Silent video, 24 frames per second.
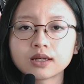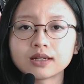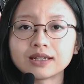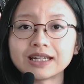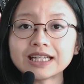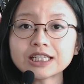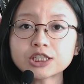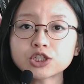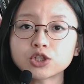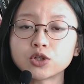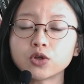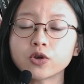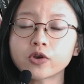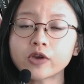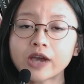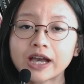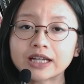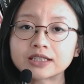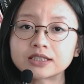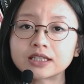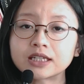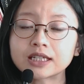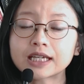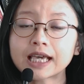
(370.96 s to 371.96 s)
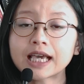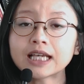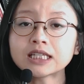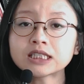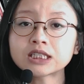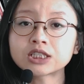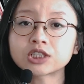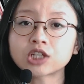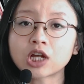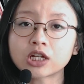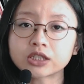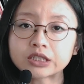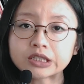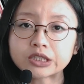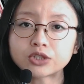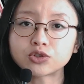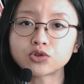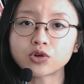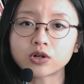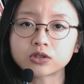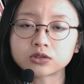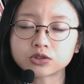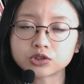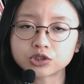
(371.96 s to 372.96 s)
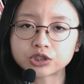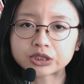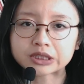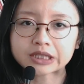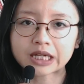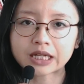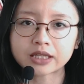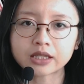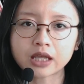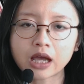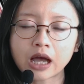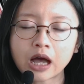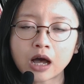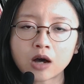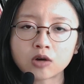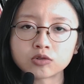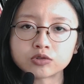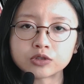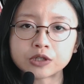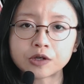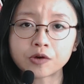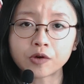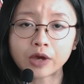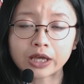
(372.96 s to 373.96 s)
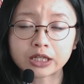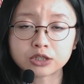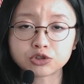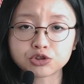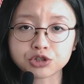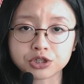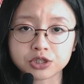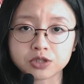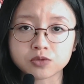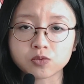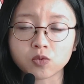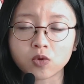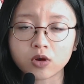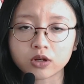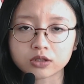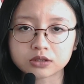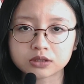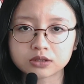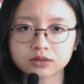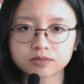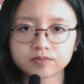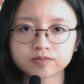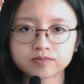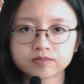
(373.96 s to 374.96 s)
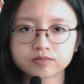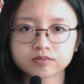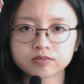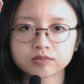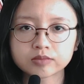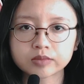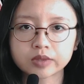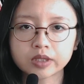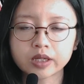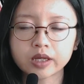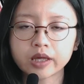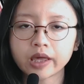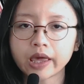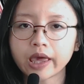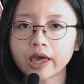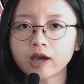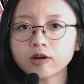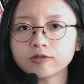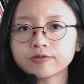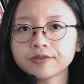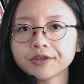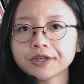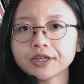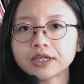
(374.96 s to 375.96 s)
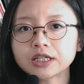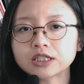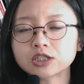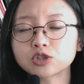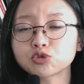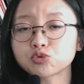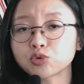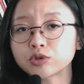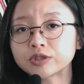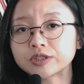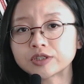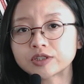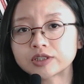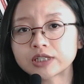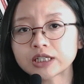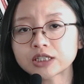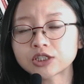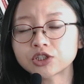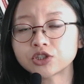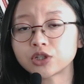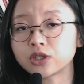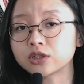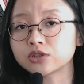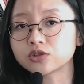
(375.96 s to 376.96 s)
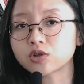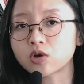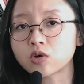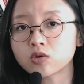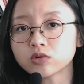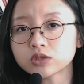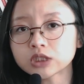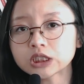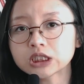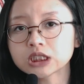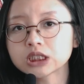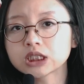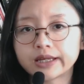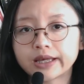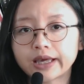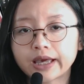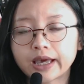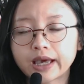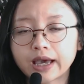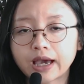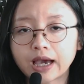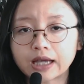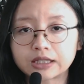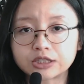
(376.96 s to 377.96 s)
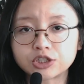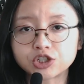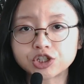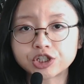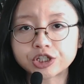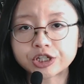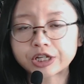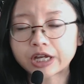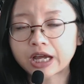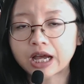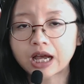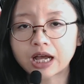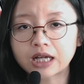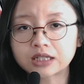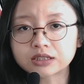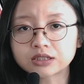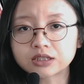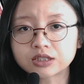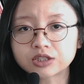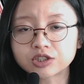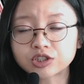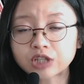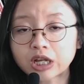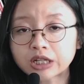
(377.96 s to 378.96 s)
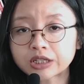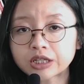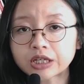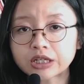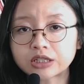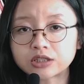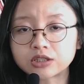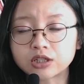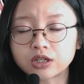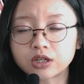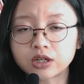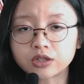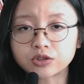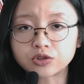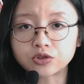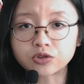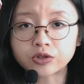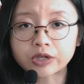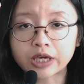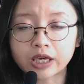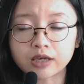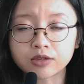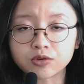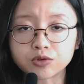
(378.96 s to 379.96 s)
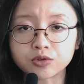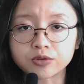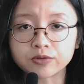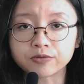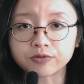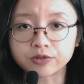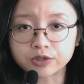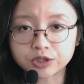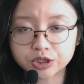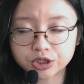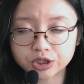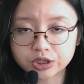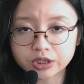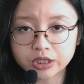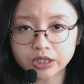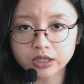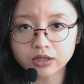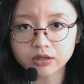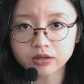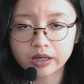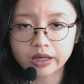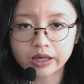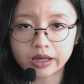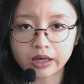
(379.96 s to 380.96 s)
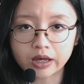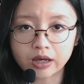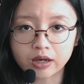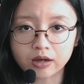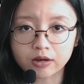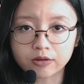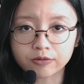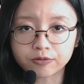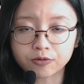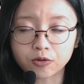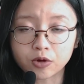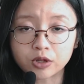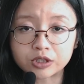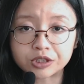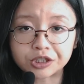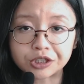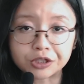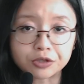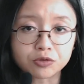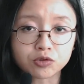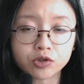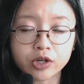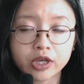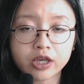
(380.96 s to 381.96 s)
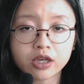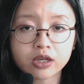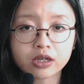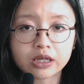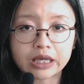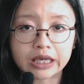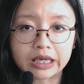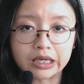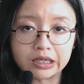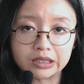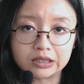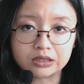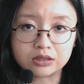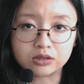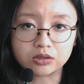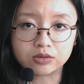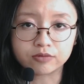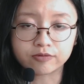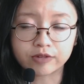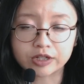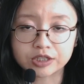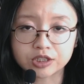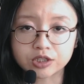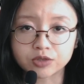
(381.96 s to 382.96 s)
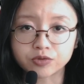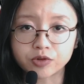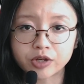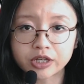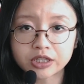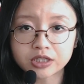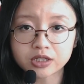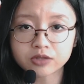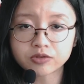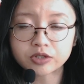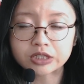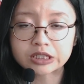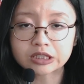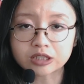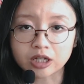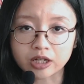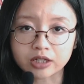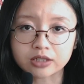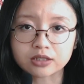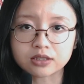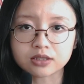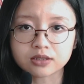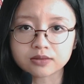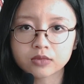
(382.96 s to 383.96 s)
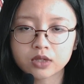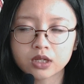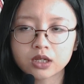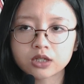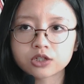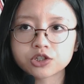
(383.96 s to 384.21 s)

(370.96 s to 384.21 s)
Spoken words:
Let's look at a case study to understand how new entrant works. Elvie is 26 years old, and she has studied in the UK university for a degree in veterinary science.